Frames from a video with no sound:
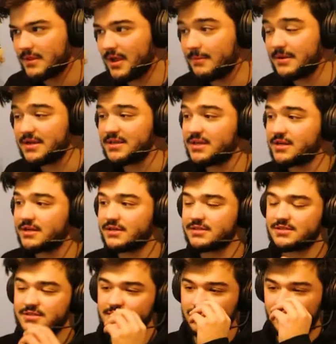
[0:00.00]
How many
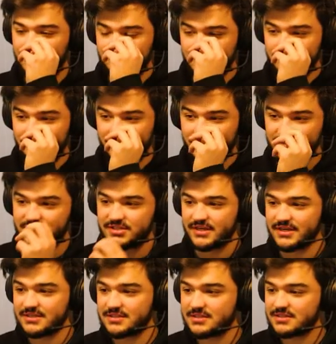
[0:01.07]
years? I've been playing
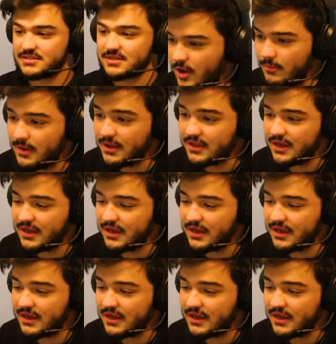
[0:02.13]
chess all my